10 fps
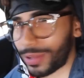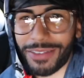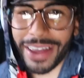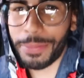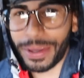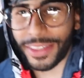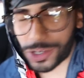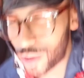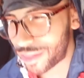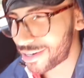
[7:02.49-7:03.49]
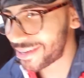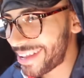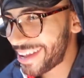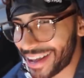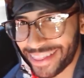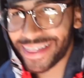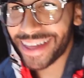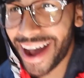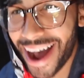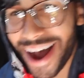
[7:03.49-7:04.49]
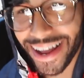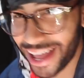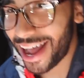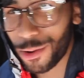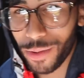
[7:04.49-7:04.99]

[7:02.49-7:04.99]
I'd rather be in this weather than the hot